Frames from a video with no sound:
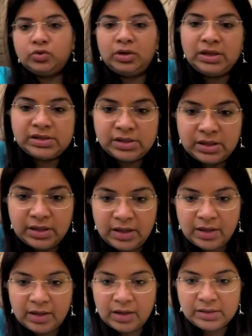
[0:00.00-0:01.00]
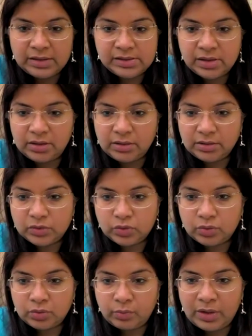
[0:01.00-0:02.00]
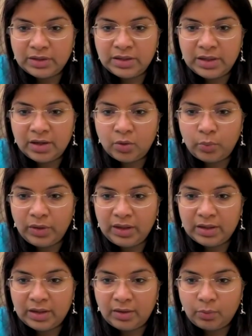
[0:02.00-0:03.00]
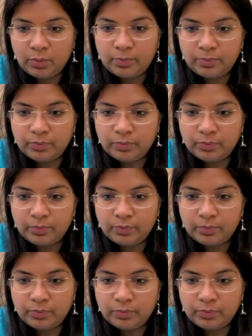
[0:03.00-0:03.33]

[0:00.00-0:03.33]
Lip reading: Today is the day I consult. So one day a week I